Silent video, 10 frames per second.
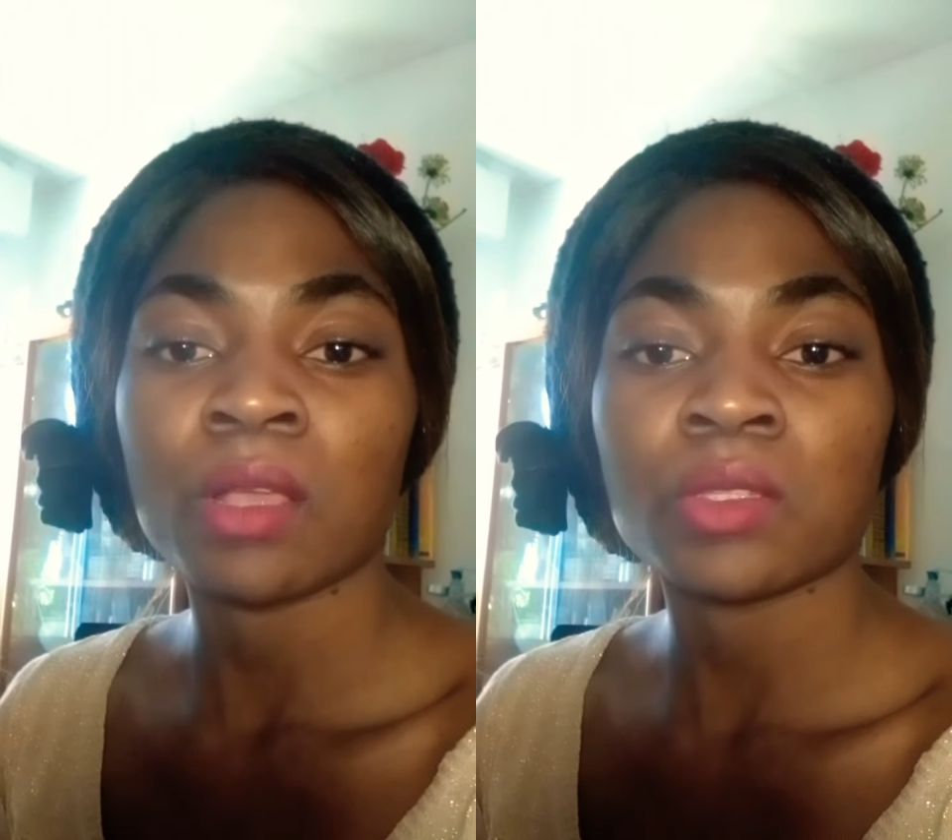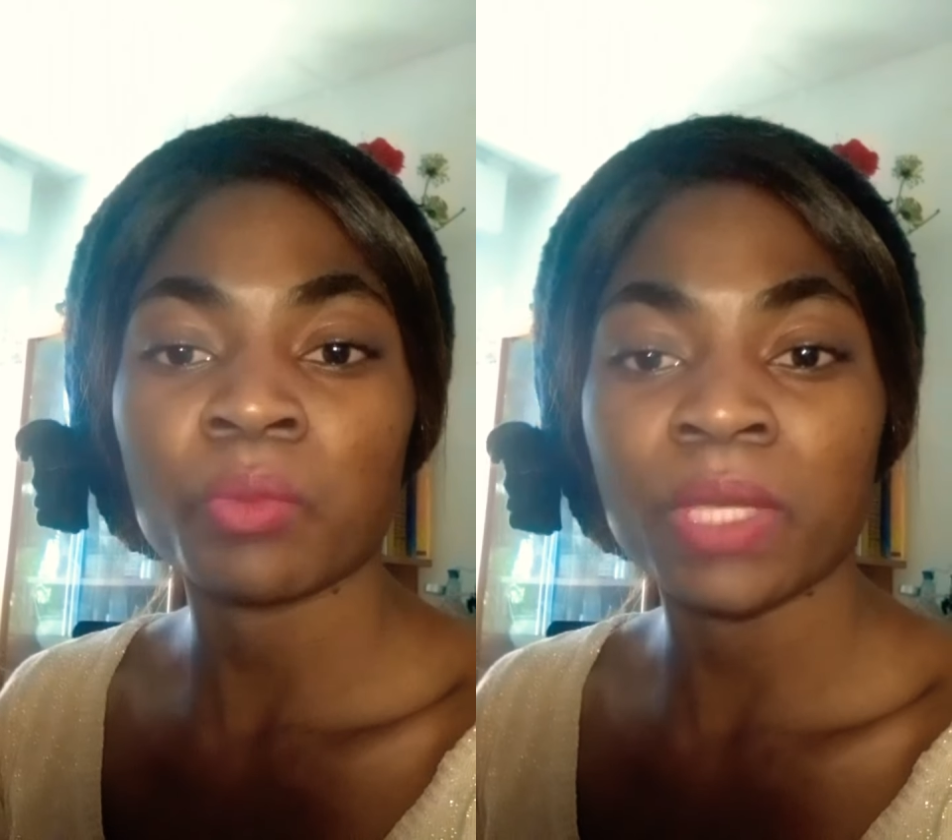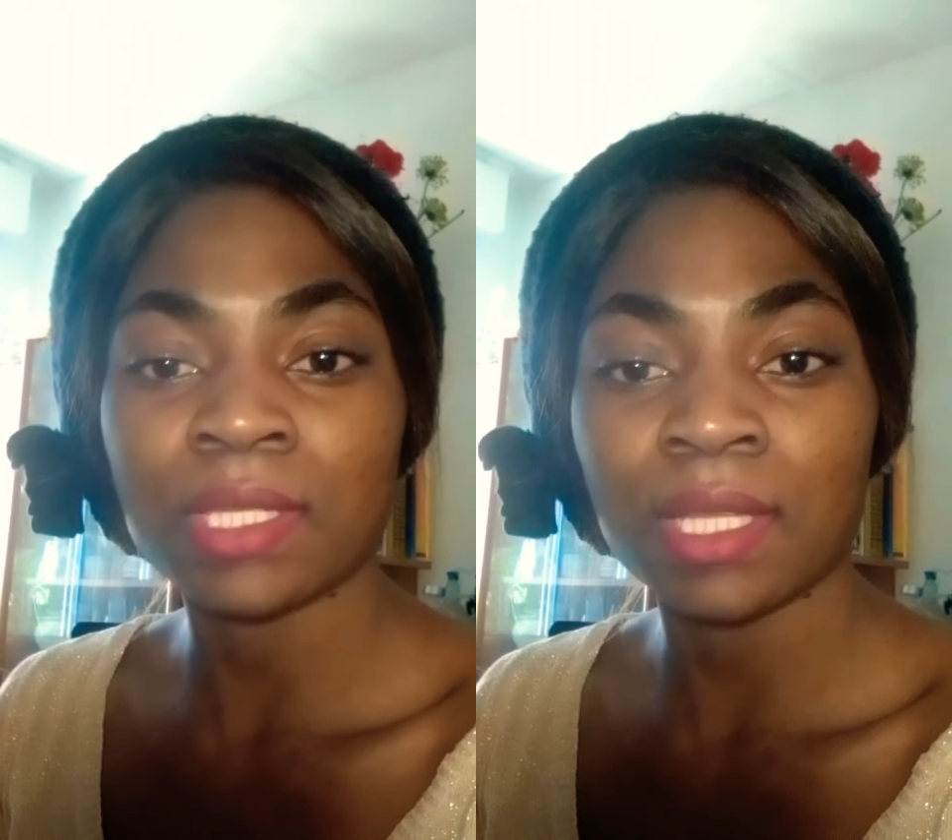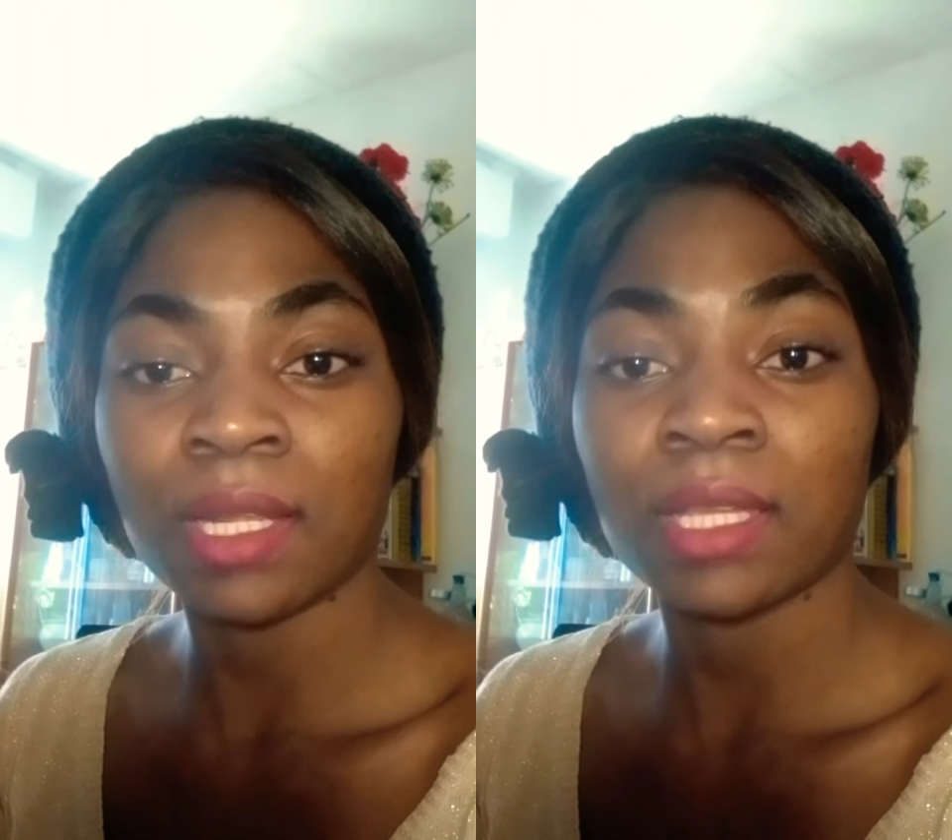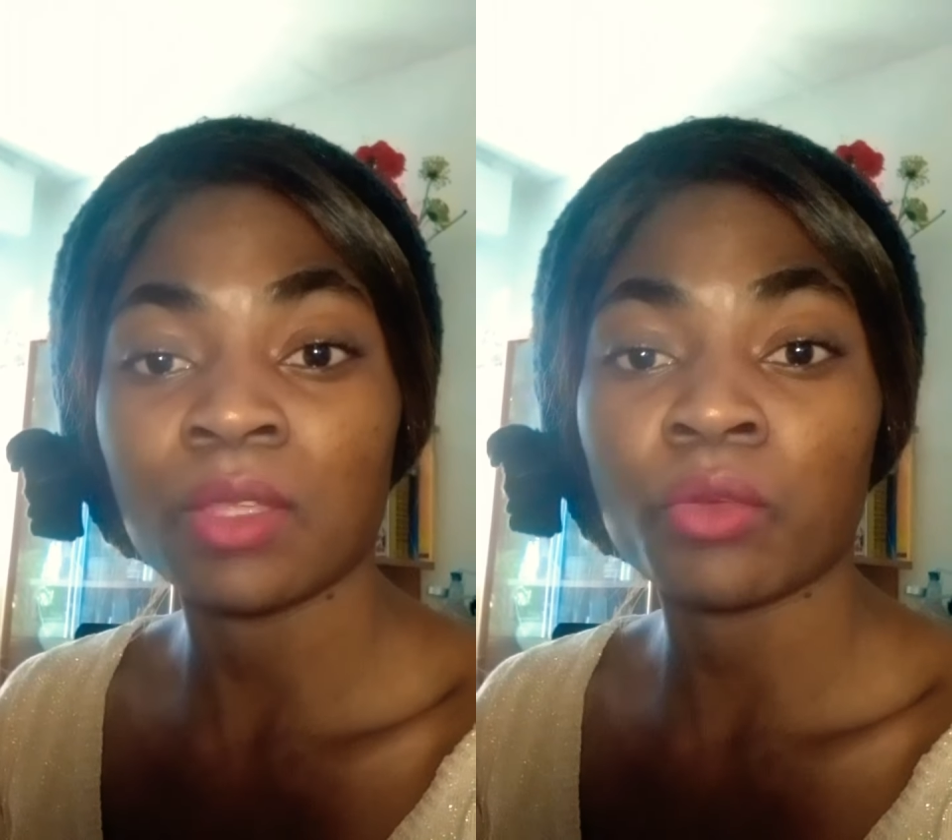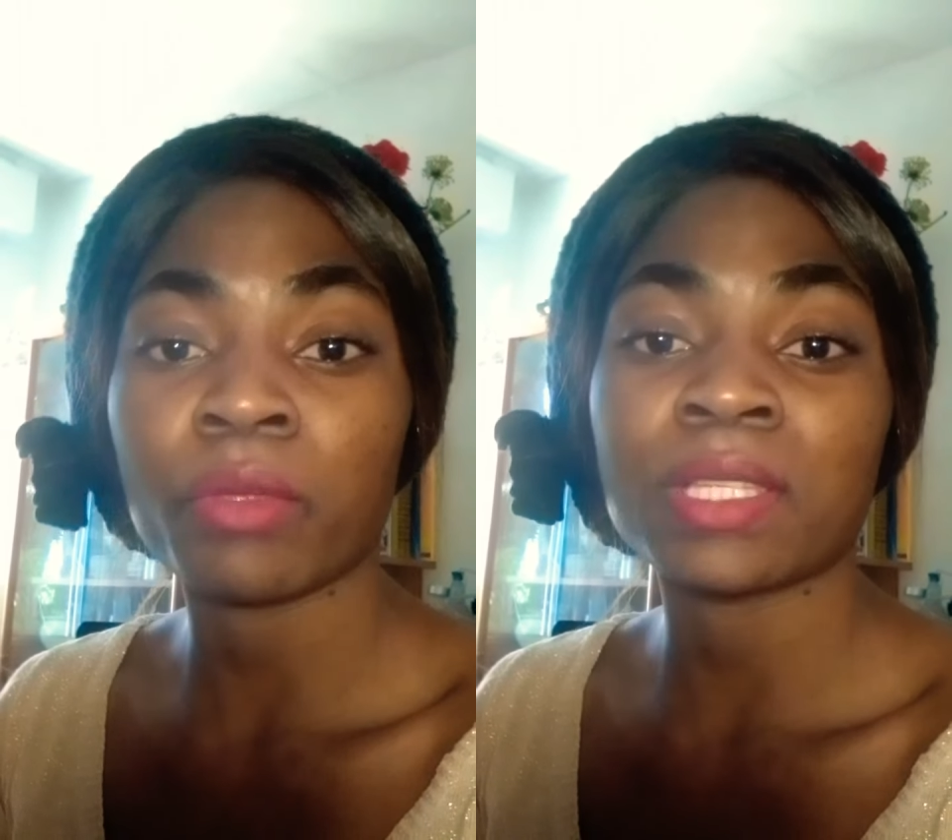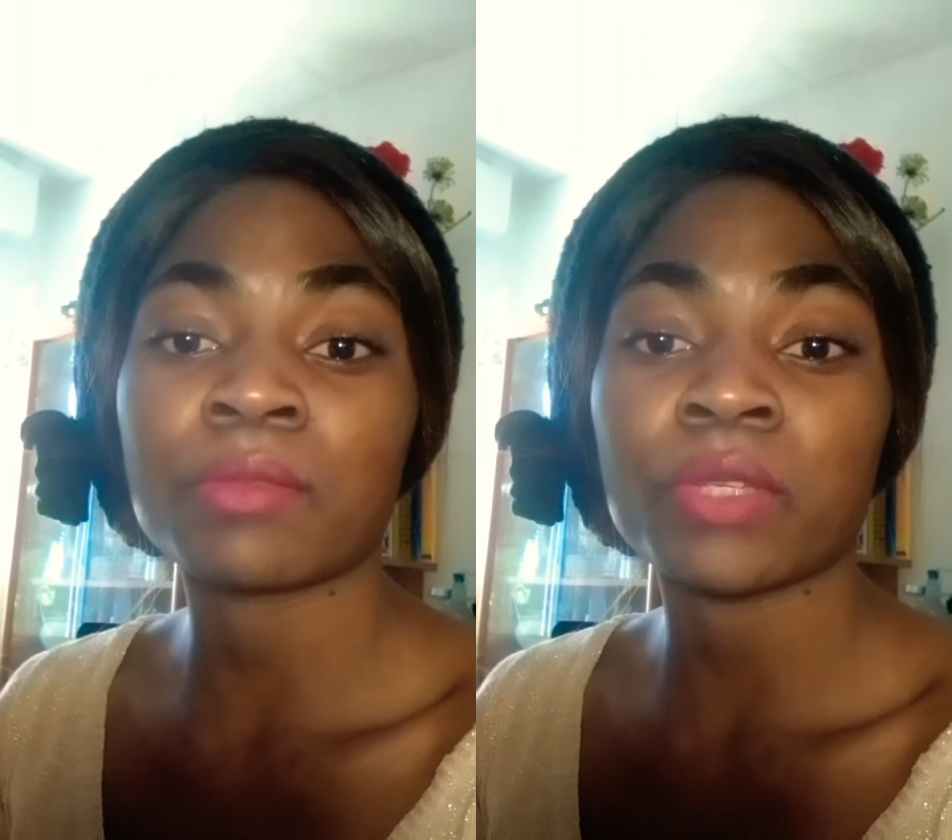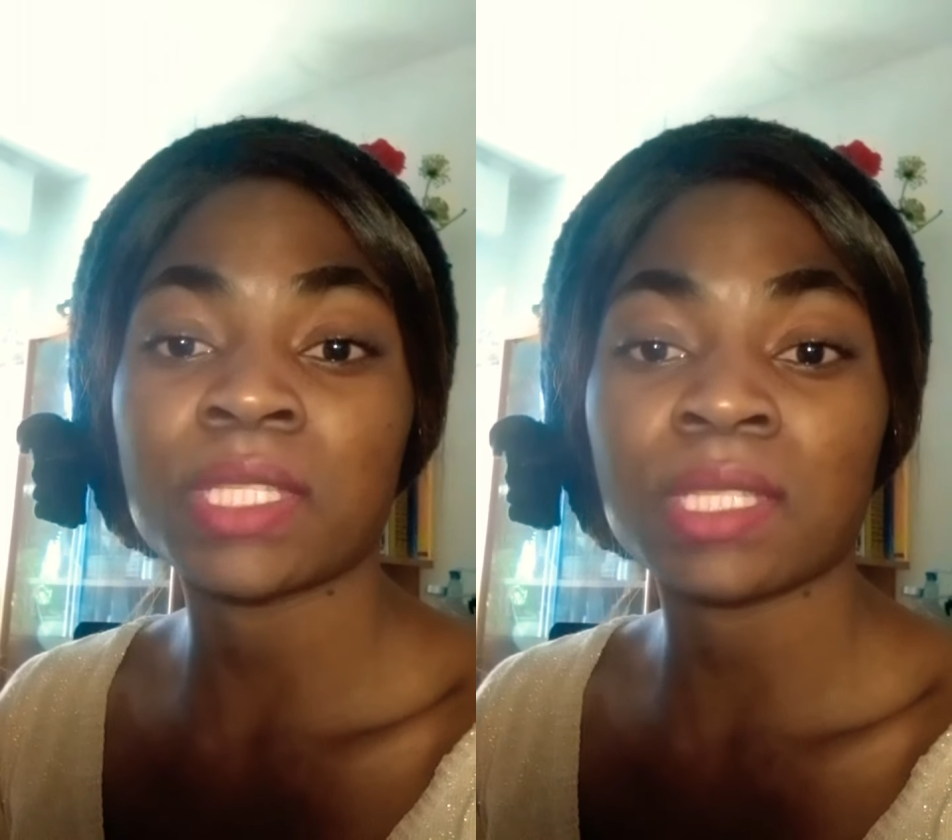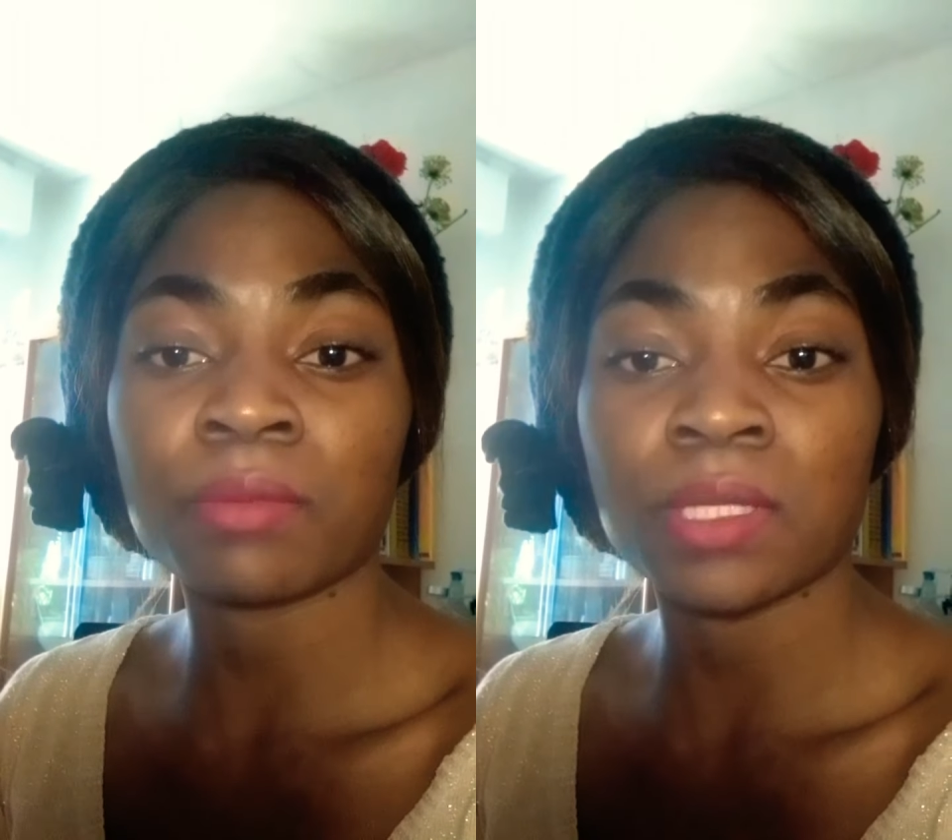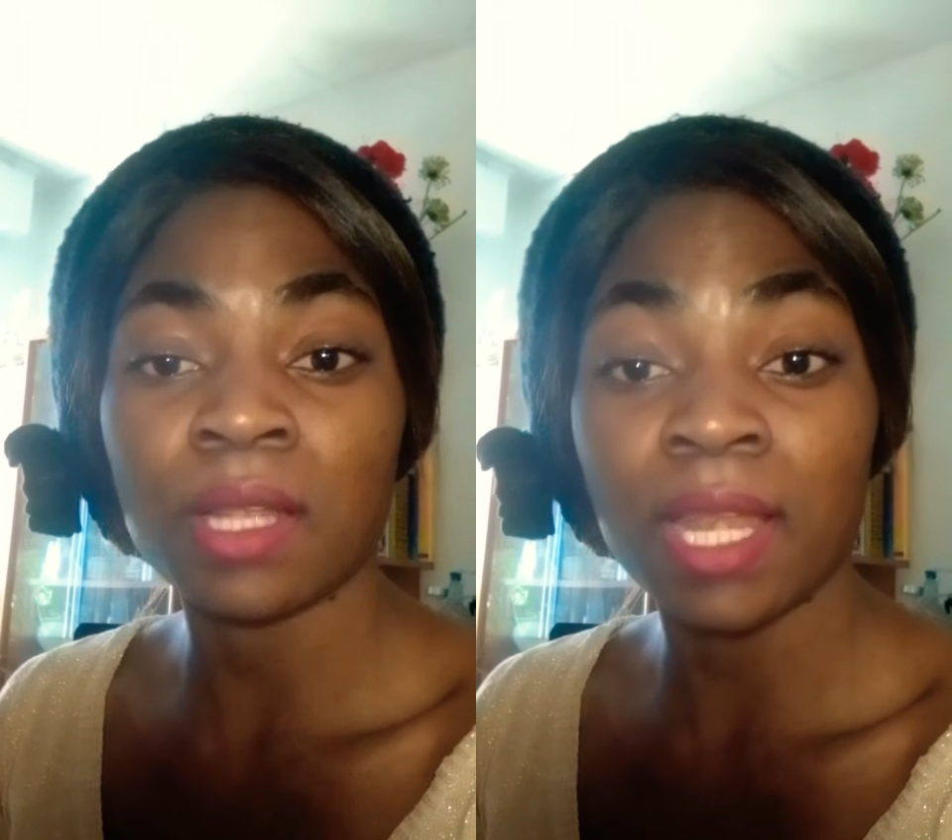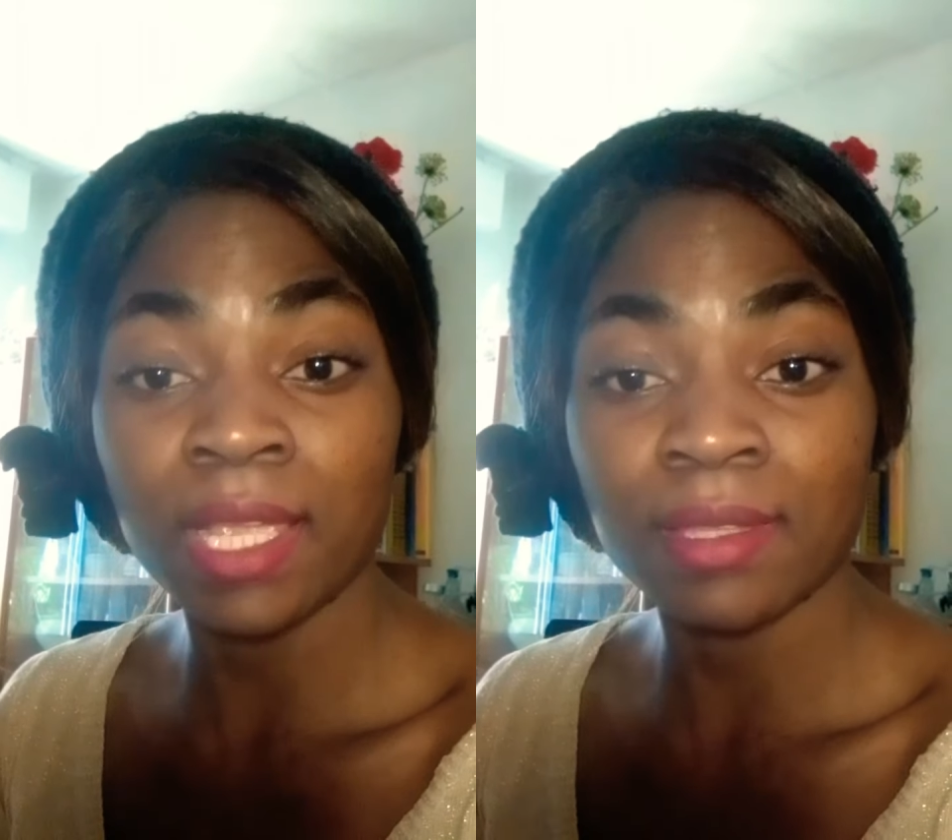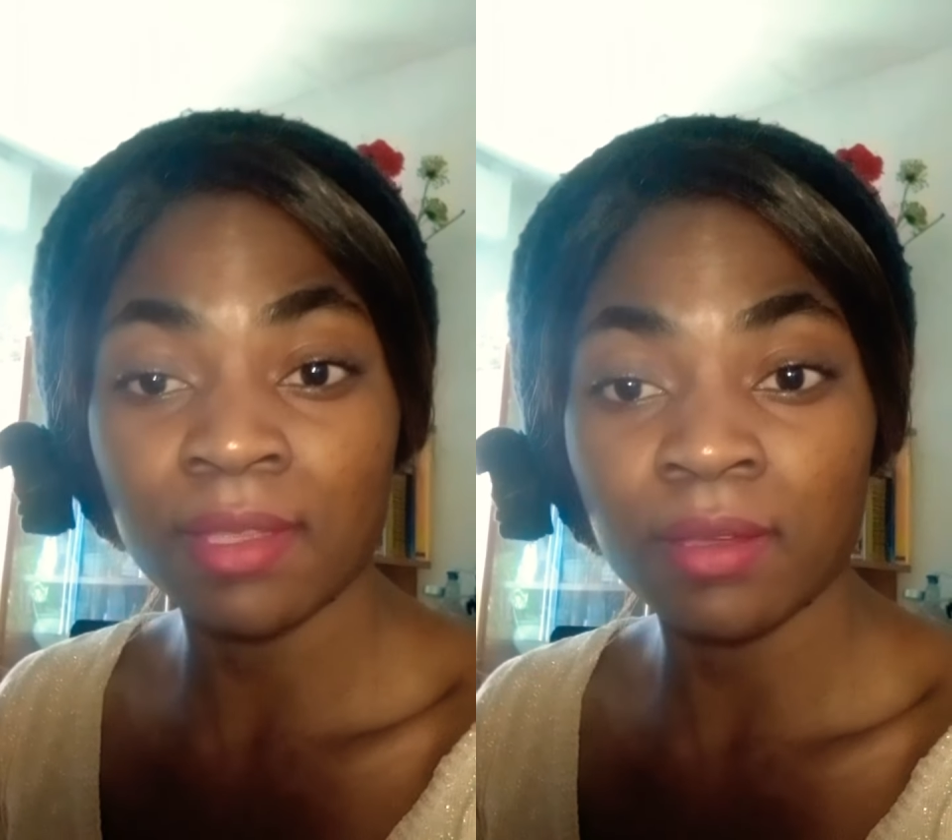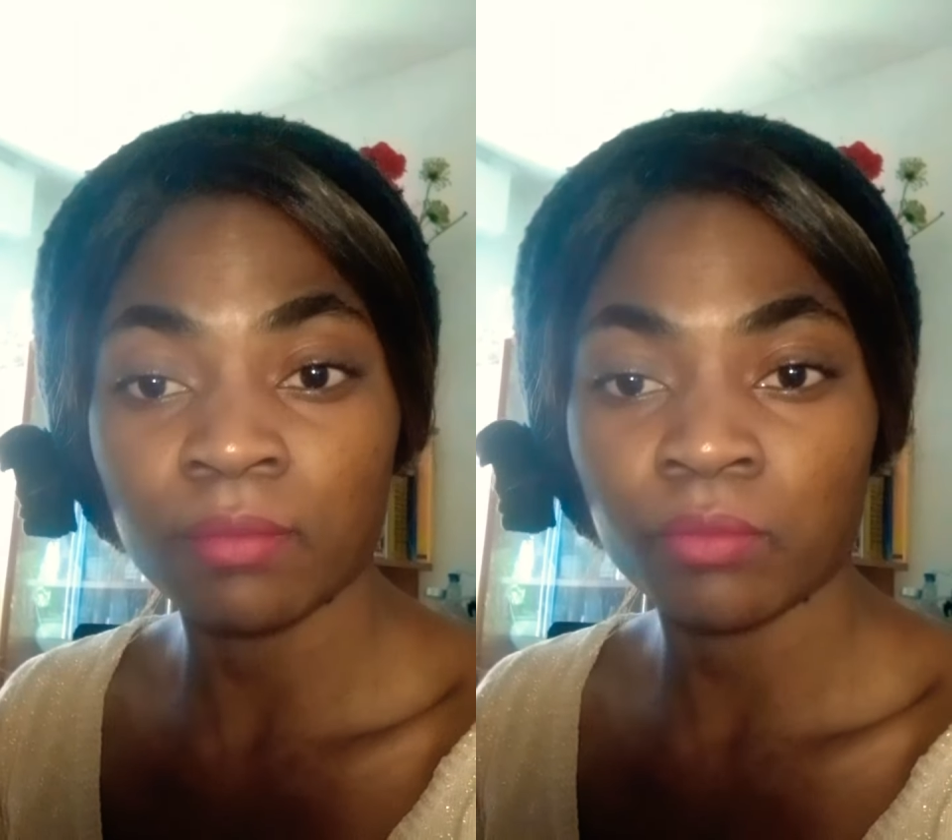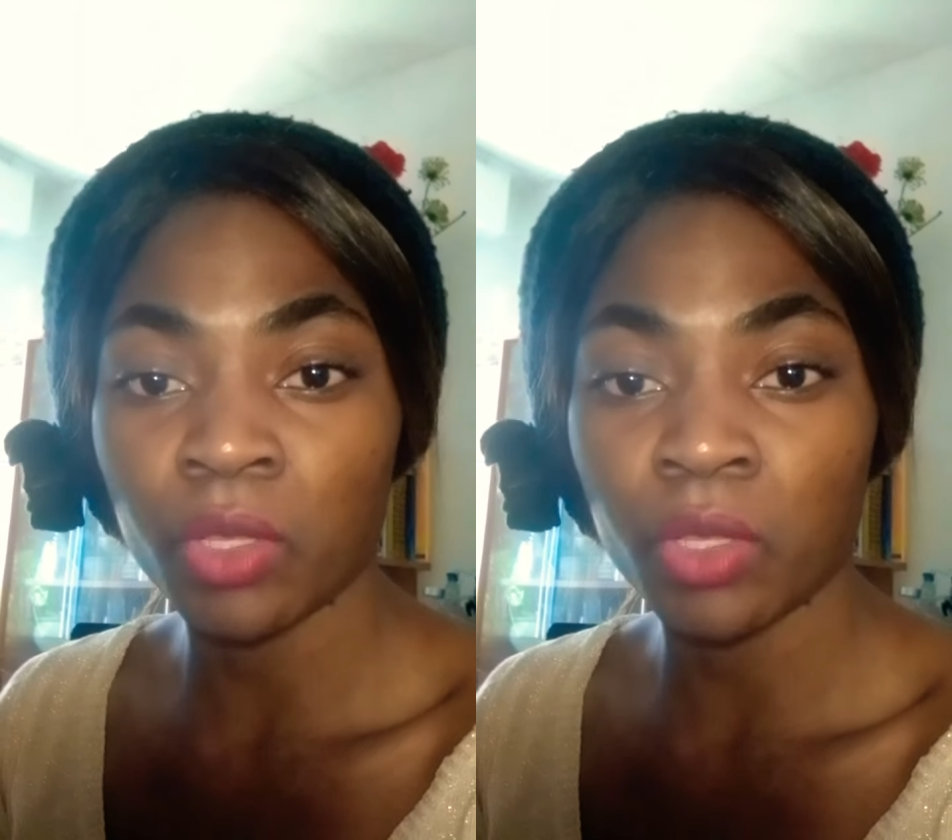so basically they already received the letter